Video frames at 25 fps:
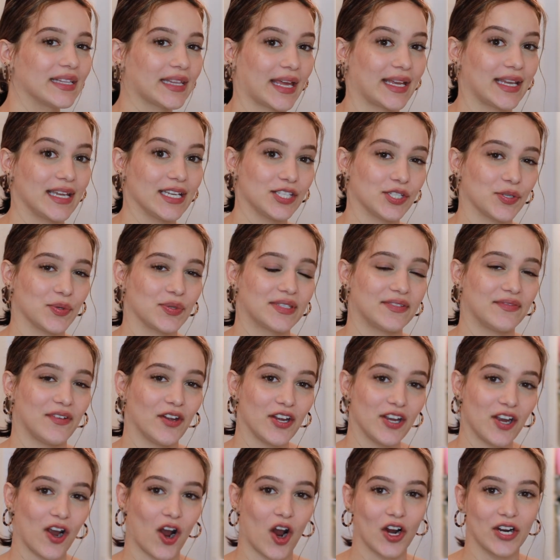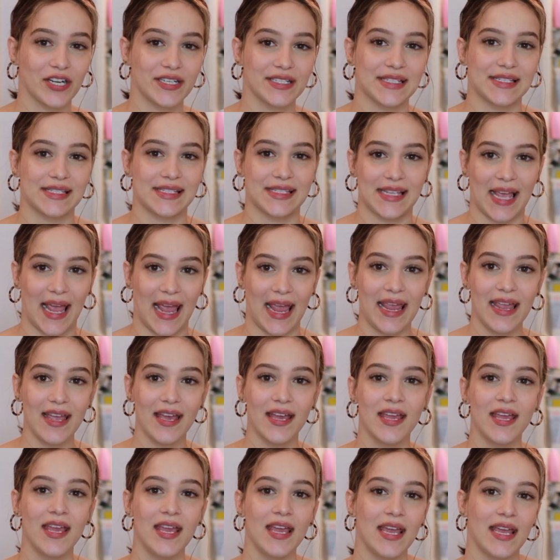like it, so it's very hard to say.
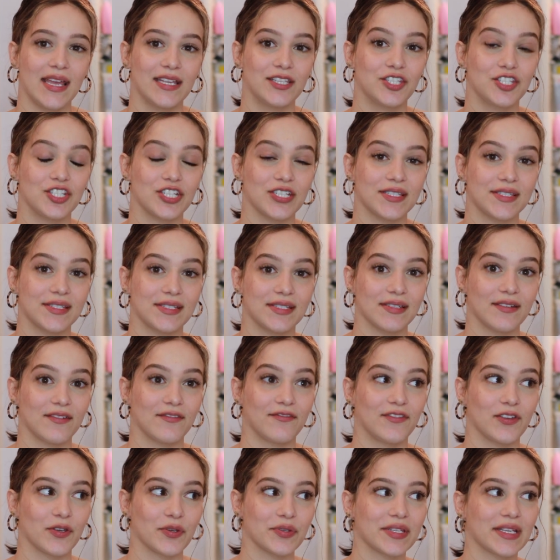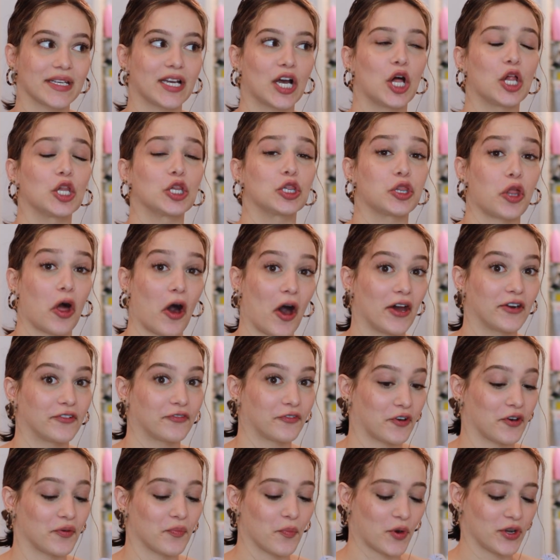It's just feels like a lot
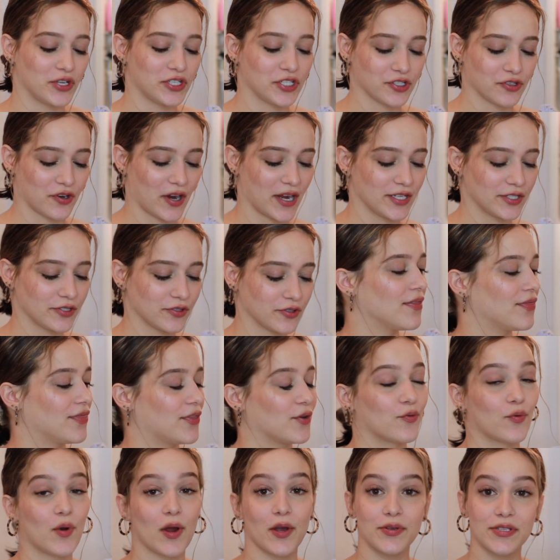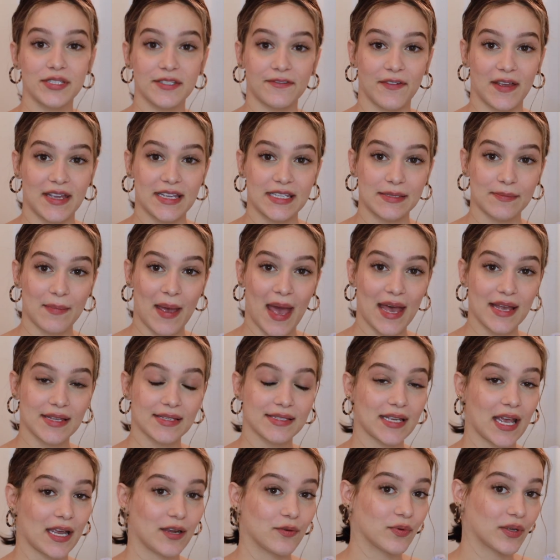for a moisturizer. The Rose Face
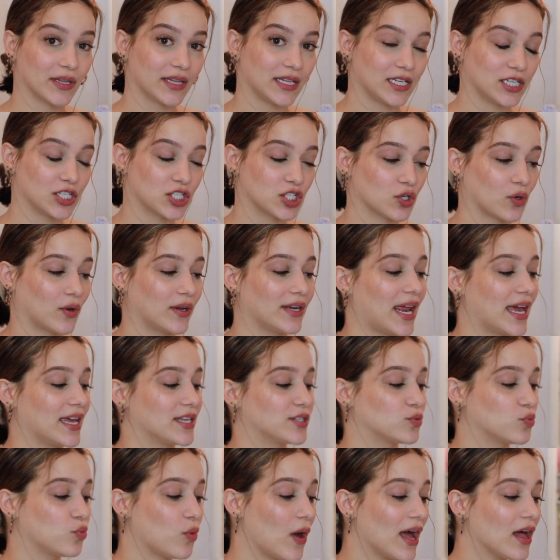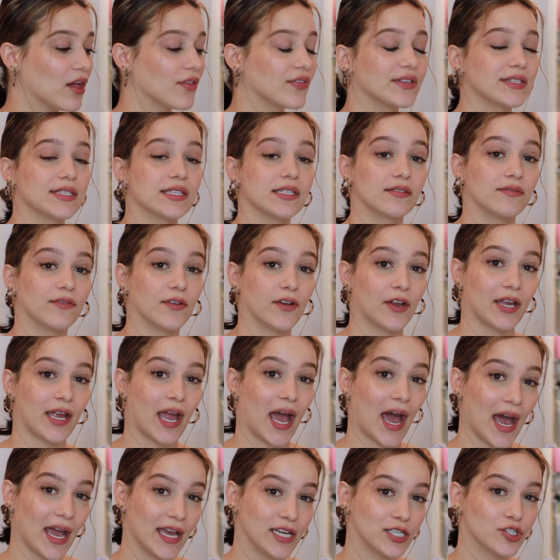Mask I really enjoyed as well. This is very
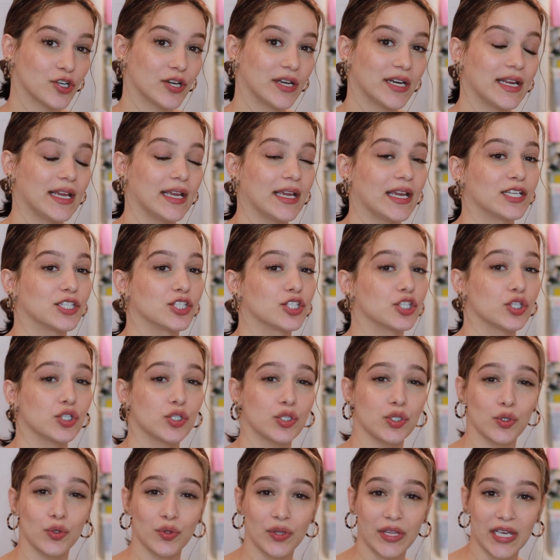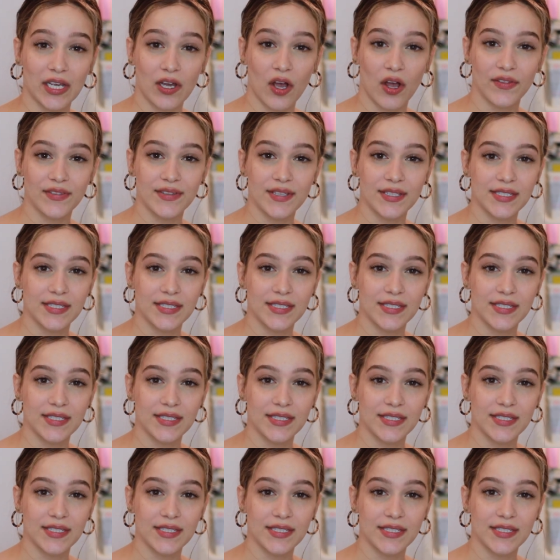hydrating and soothing on the